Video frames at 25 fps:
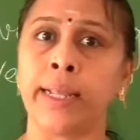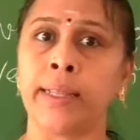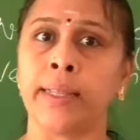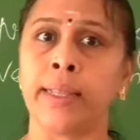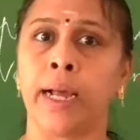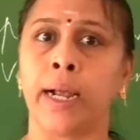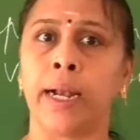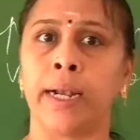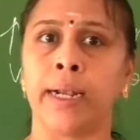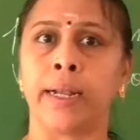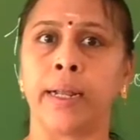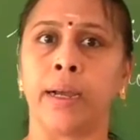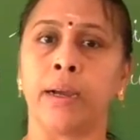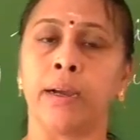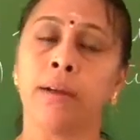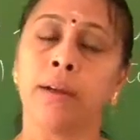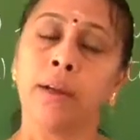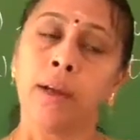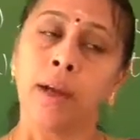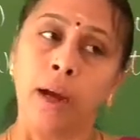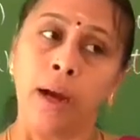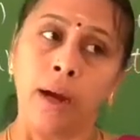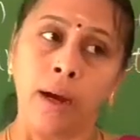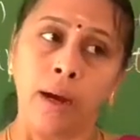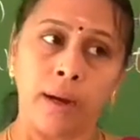
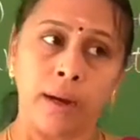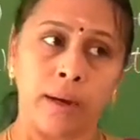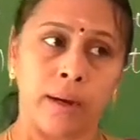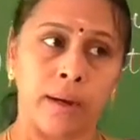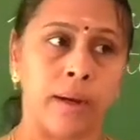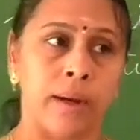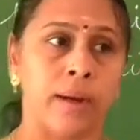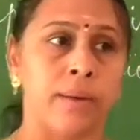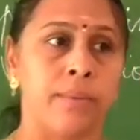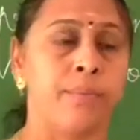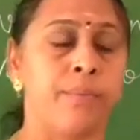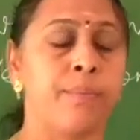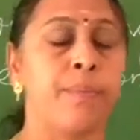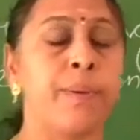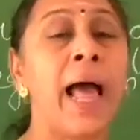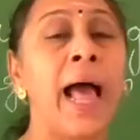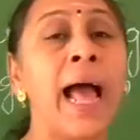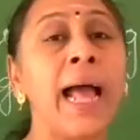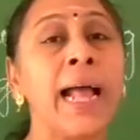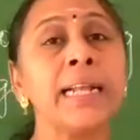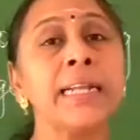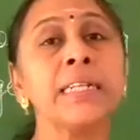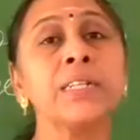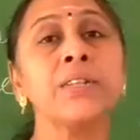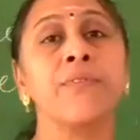that,
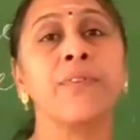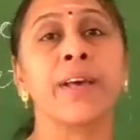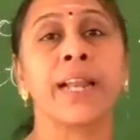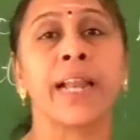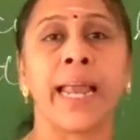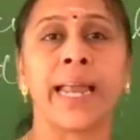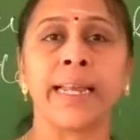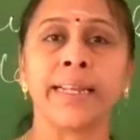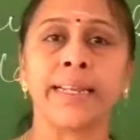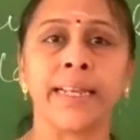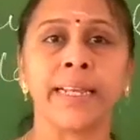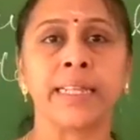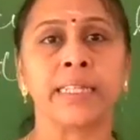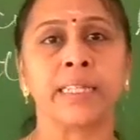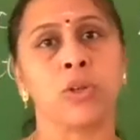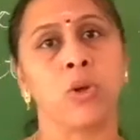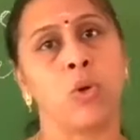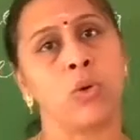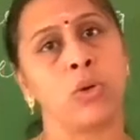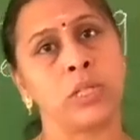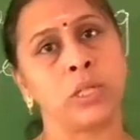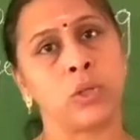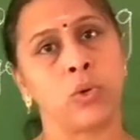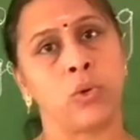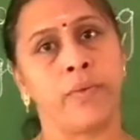plant varieties
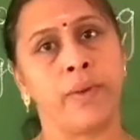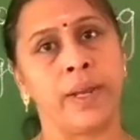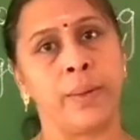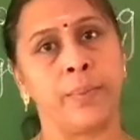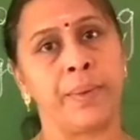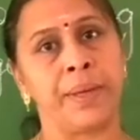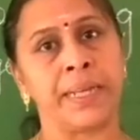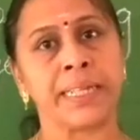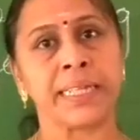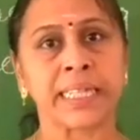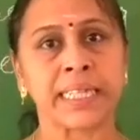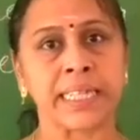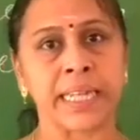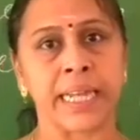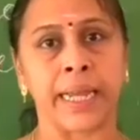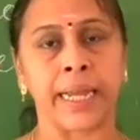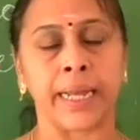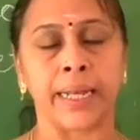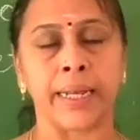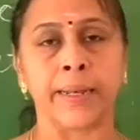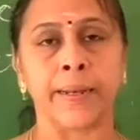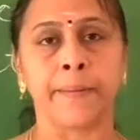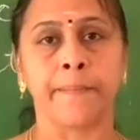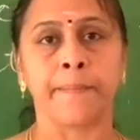also will be seen.